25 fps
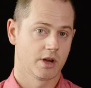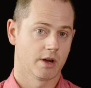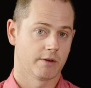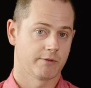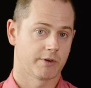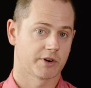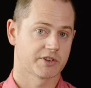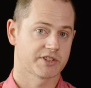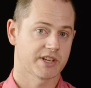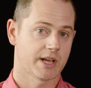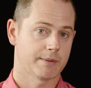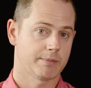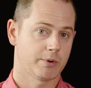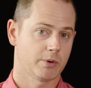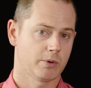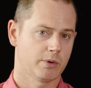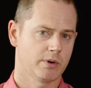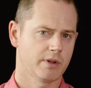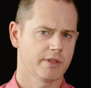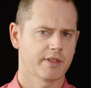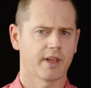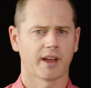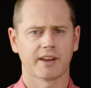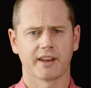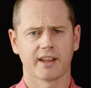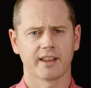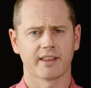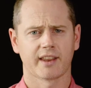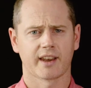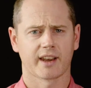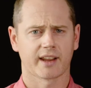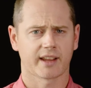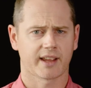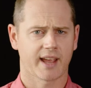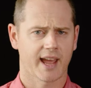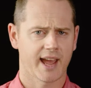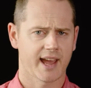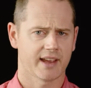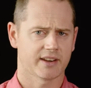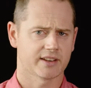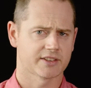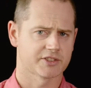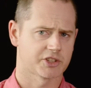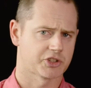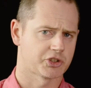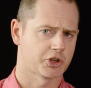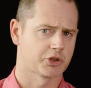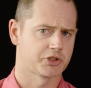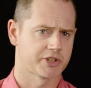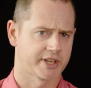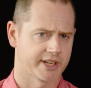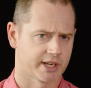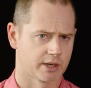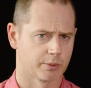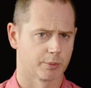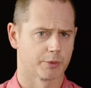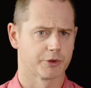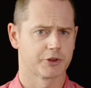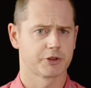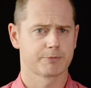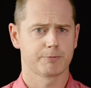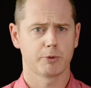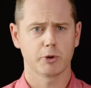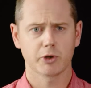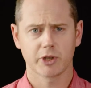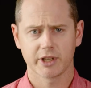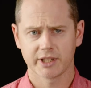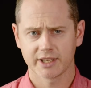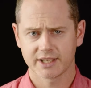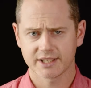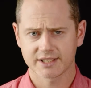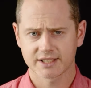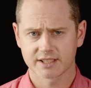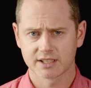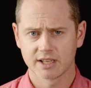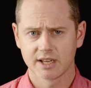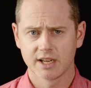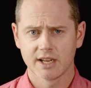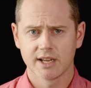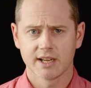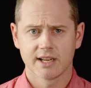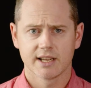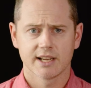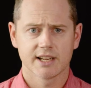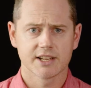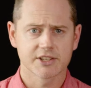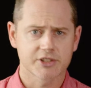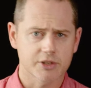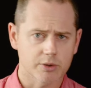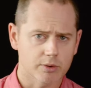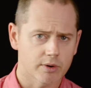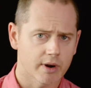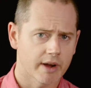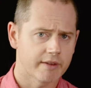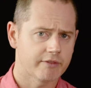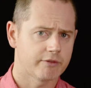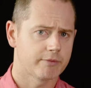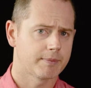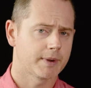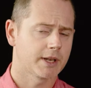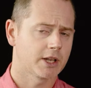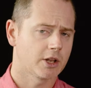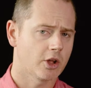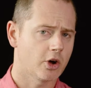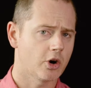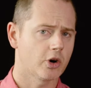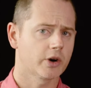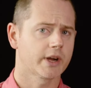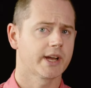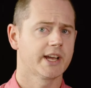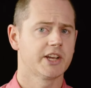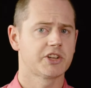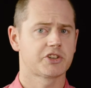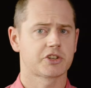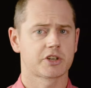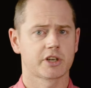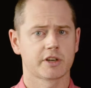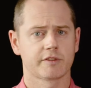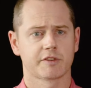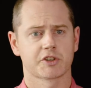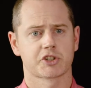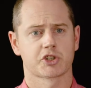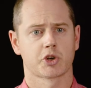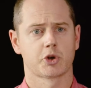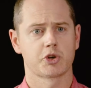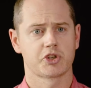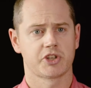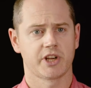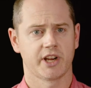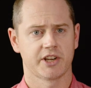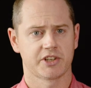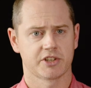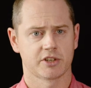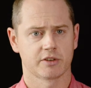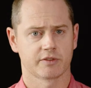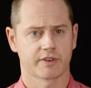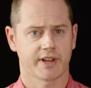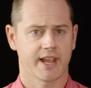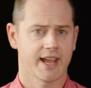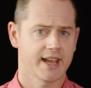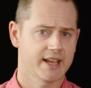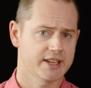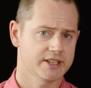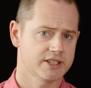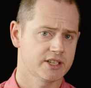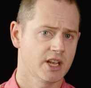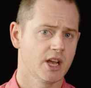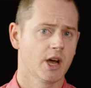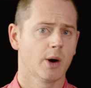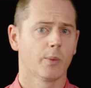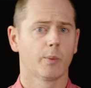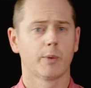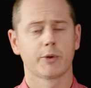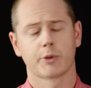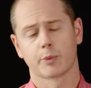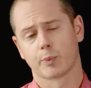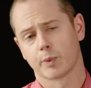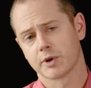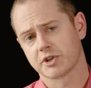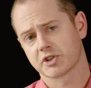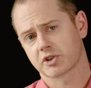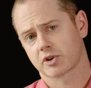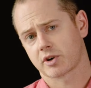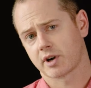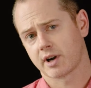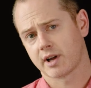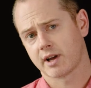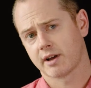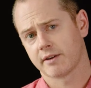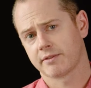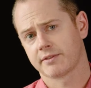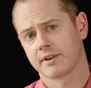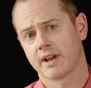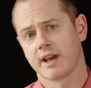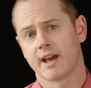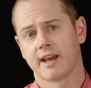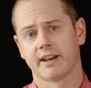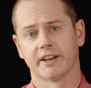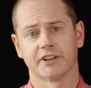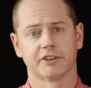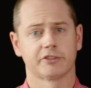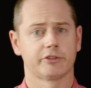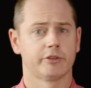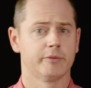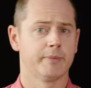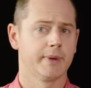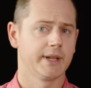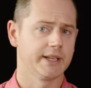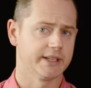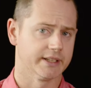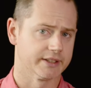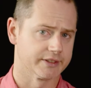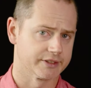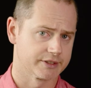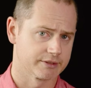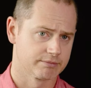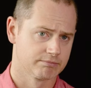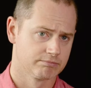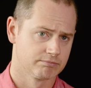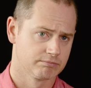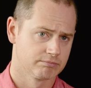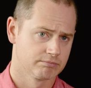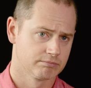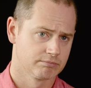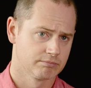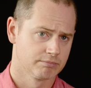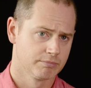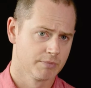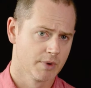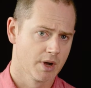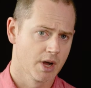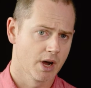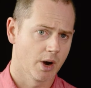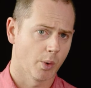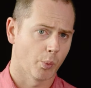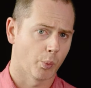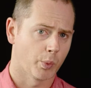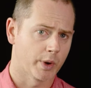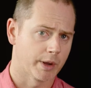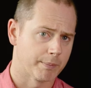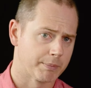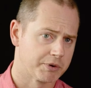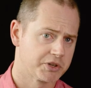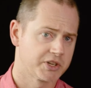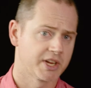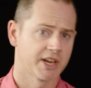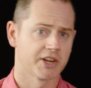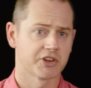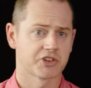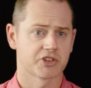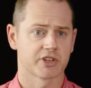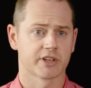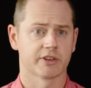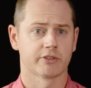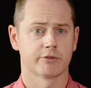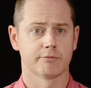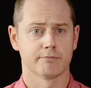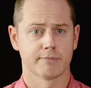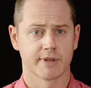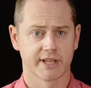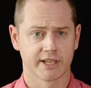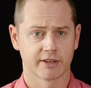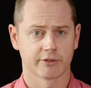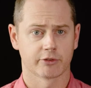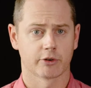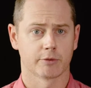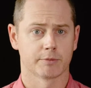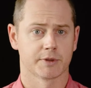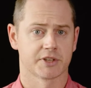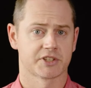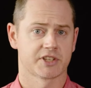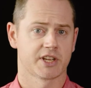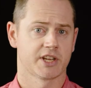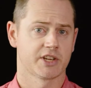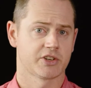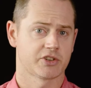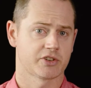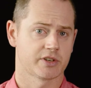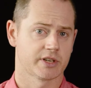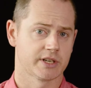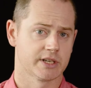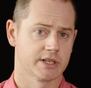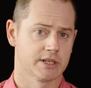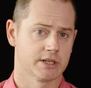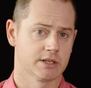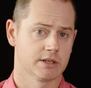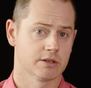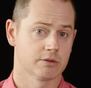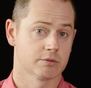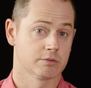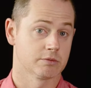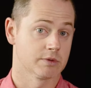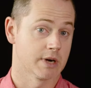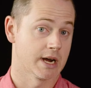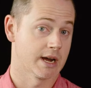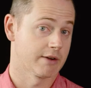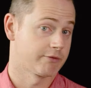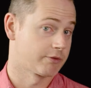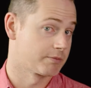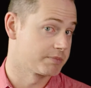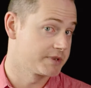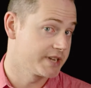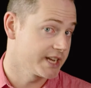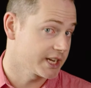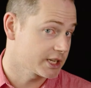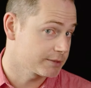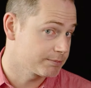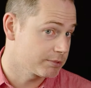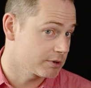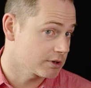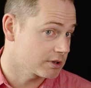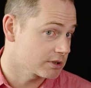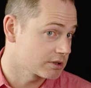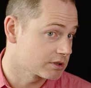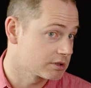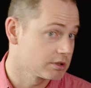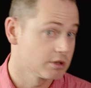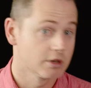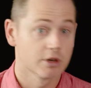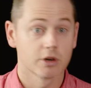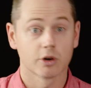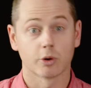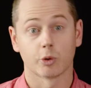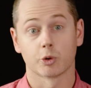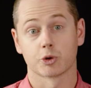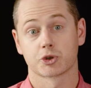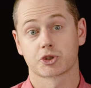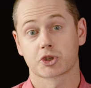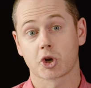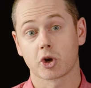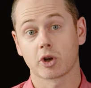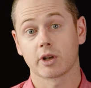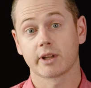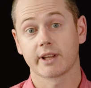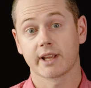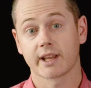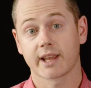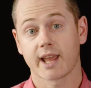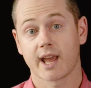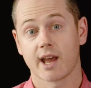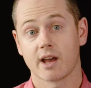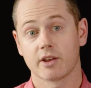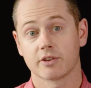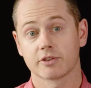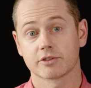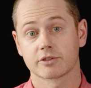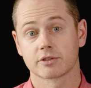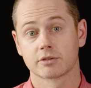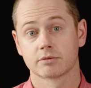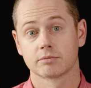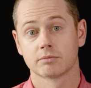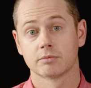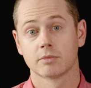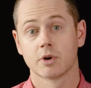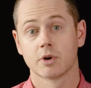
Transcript: For example, the idea that a cat is associated with spookiness is derived from a long history of association of cats with witchcraft and its familiars. We are potentially familiar from this history from textbooks or scholarly accounts,